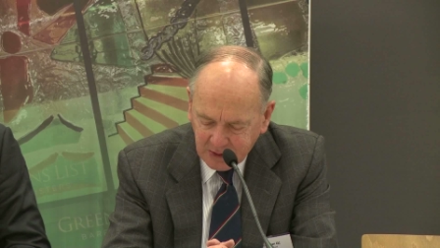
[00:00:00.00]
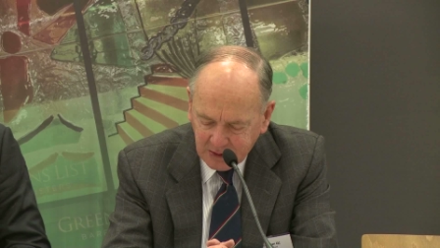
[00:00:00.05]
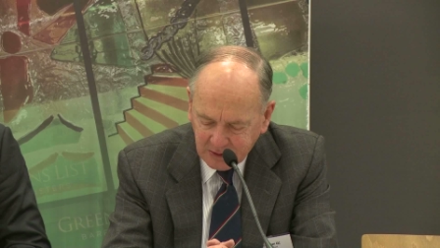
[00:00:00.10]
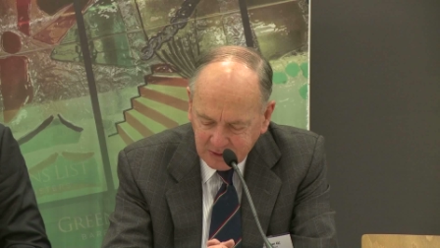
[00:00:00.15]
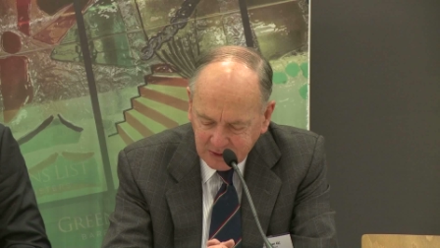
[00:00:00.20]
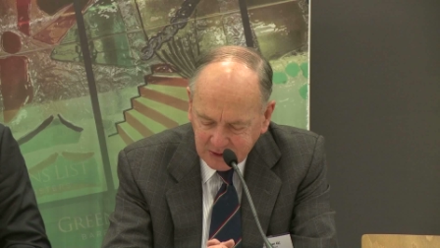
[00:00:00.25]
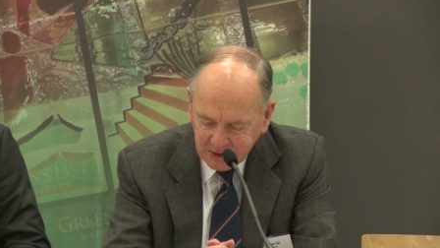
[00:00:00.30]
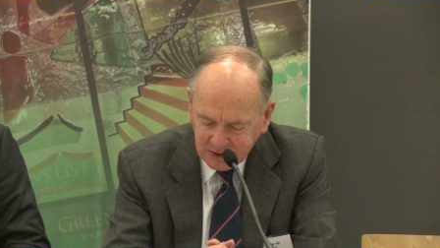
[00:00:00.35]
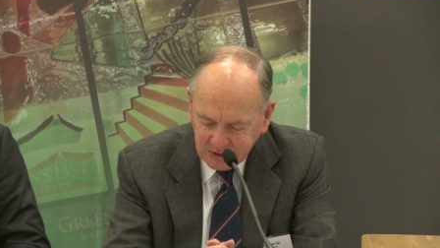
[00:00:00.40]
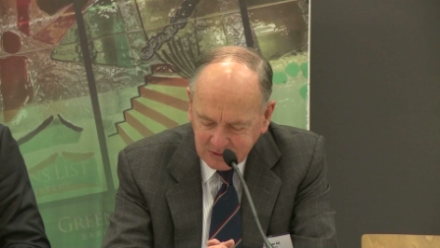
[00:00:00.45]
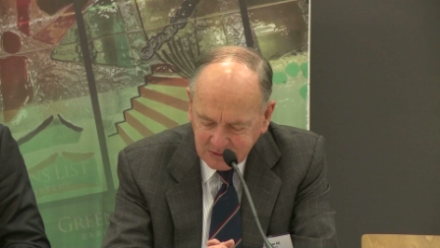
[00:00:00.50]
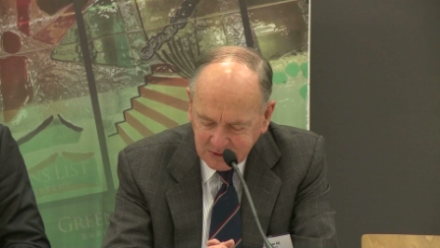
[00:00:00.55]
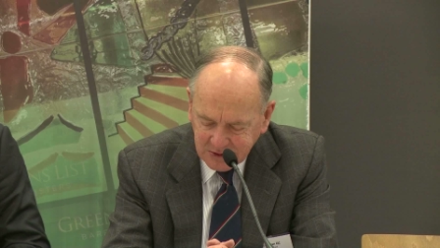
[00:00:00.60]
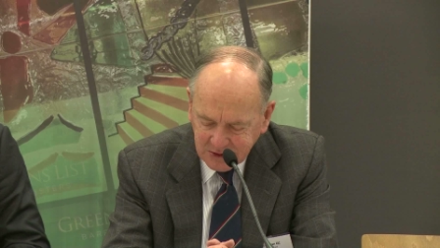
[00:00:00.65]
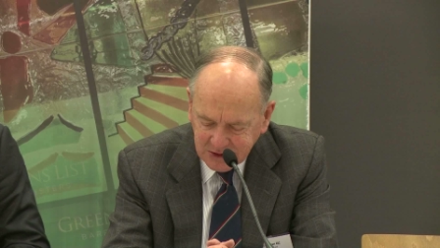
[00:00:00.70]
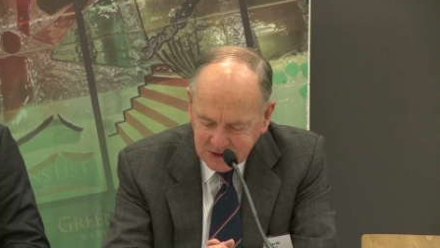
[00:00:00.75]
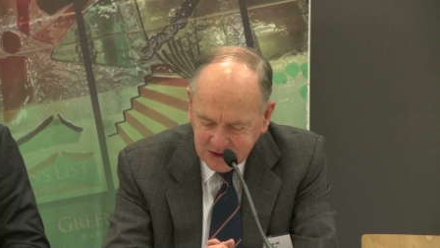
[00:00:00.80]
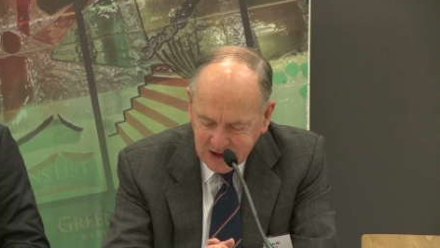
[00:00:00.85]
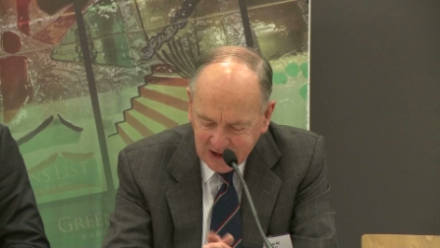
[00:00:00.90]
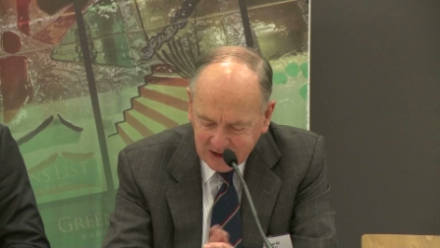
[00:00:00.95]
the
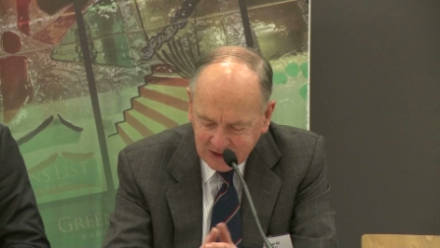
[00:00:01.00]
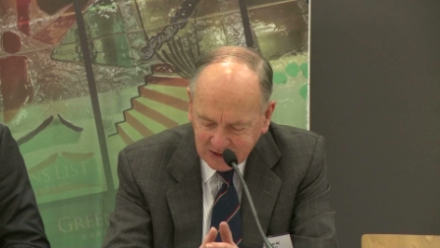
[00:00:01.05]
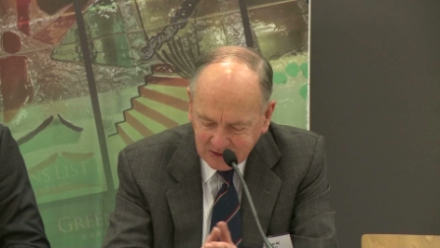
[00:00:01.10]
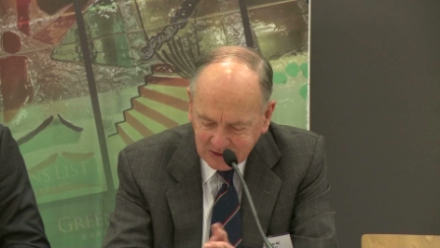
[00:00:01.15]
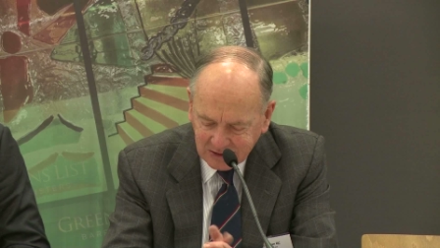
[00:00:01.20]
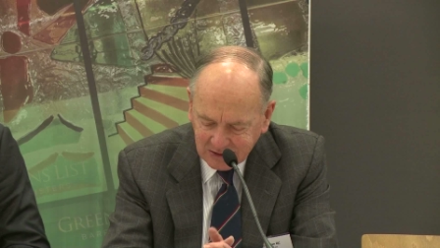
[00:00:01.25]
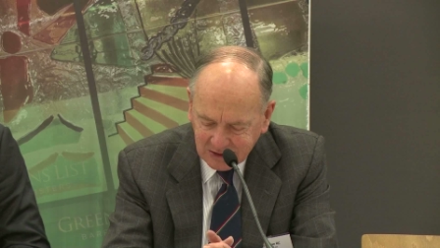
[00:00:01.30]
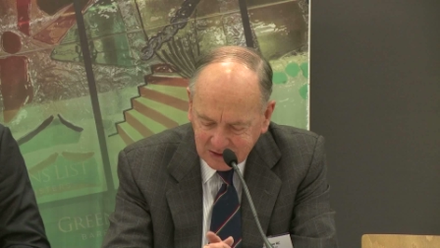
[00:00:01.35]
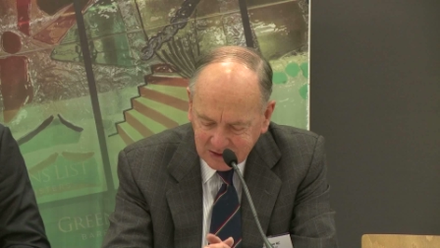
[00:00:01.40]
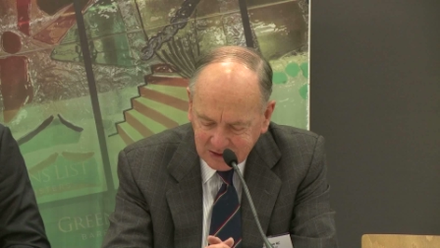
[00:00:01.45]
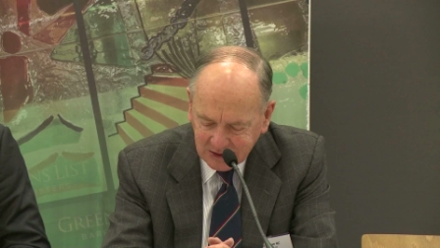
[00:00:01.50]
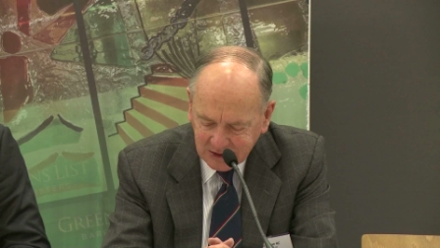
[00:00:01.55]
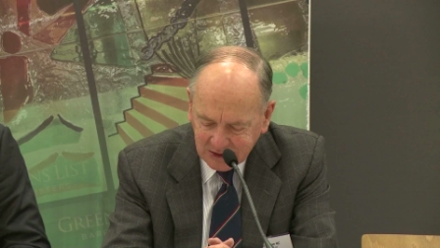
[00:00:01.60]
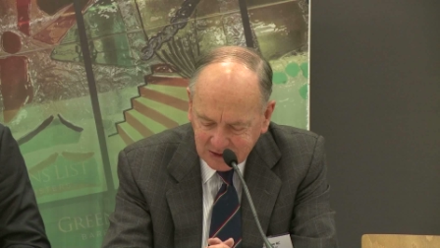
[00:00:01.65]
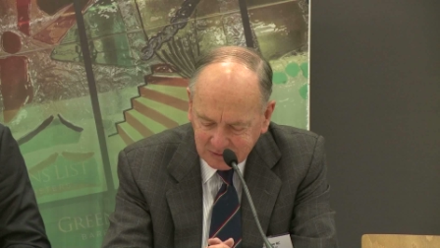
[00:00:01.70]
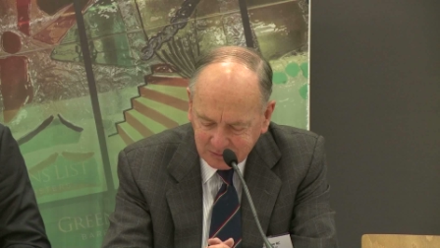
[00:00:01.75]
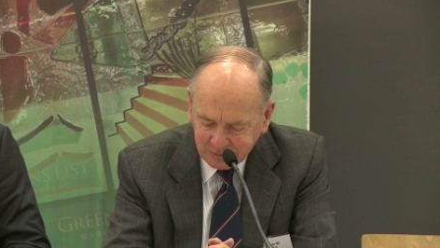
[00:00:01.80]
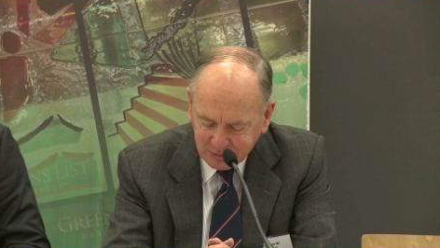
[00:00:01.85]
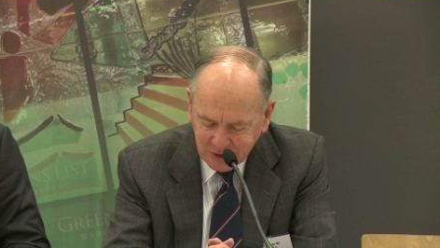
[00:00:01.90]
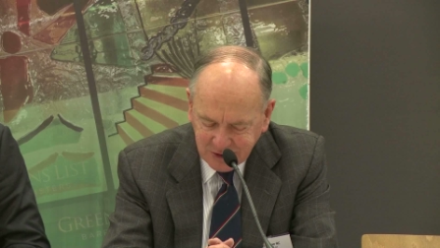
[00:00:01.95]
second
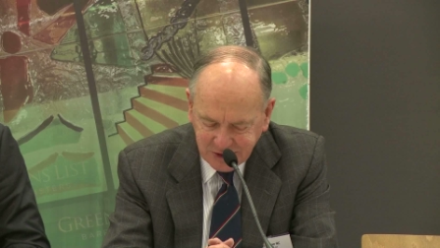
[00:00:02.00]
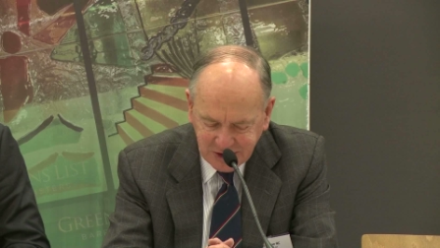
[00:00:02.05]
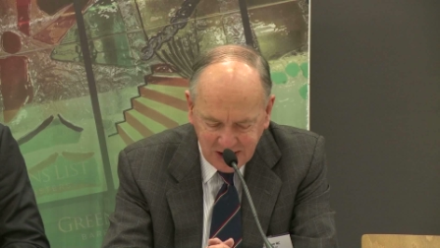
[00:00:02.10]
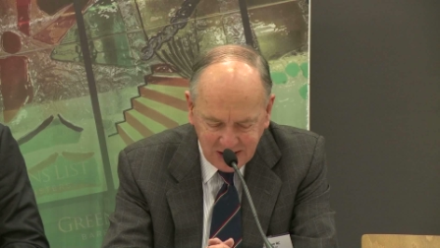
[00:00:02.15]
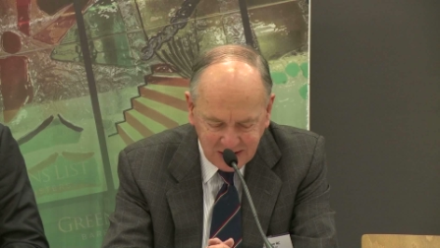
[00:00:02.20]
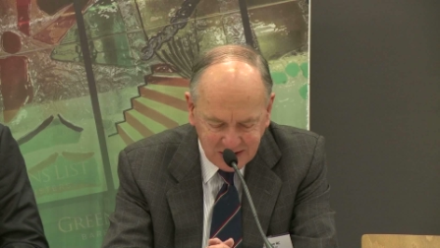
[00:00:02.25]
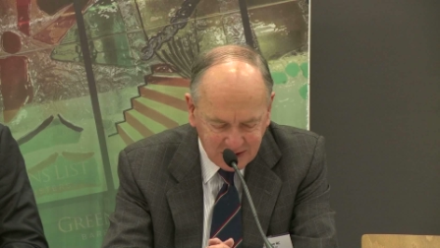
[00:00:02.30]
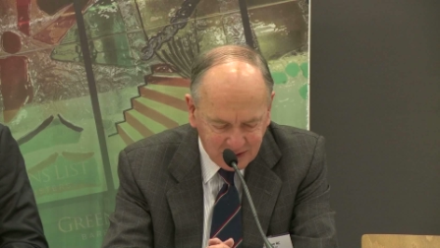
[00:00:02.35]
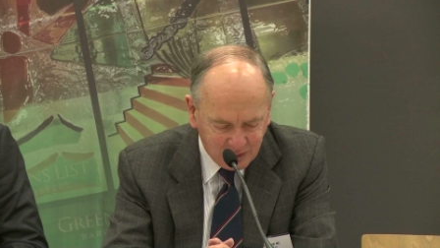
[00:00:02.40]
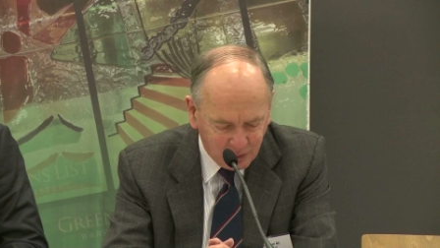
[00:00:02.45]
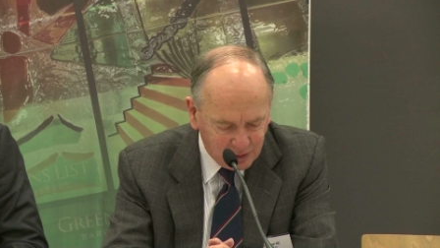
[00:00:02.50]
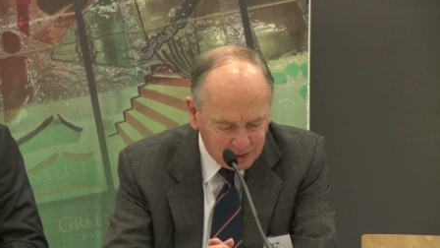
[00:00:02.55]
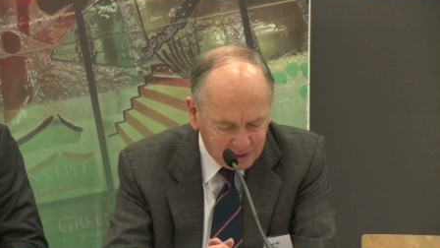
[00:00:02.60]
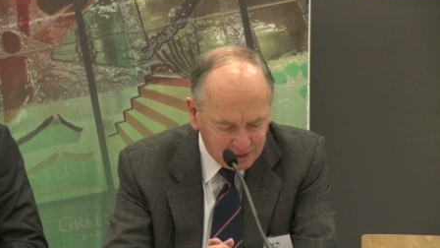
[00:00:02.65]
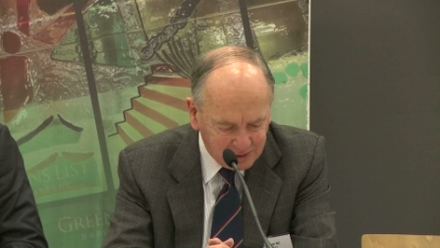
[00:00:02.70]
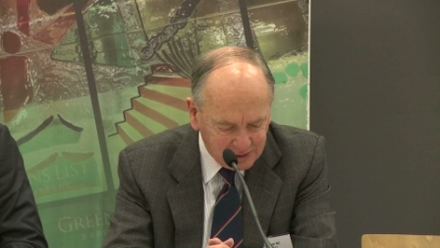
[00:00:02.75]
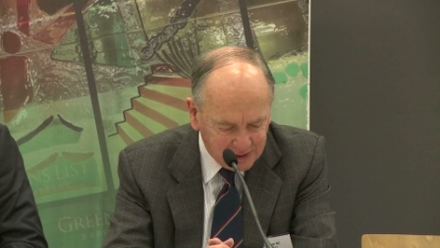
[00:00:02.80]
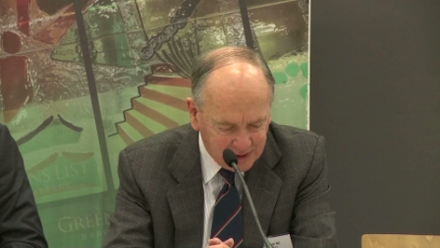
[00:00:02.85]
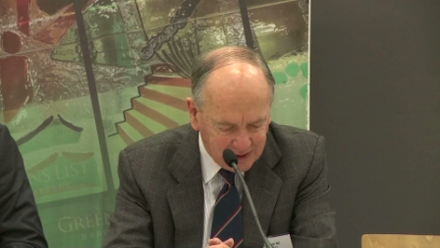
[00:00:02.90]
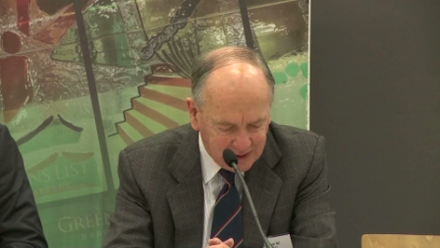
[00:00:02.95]
presenter
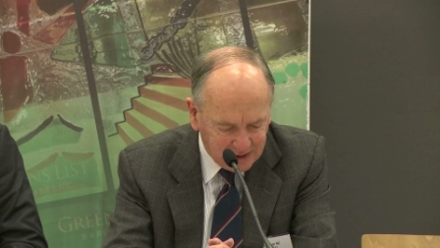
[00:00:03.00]
will,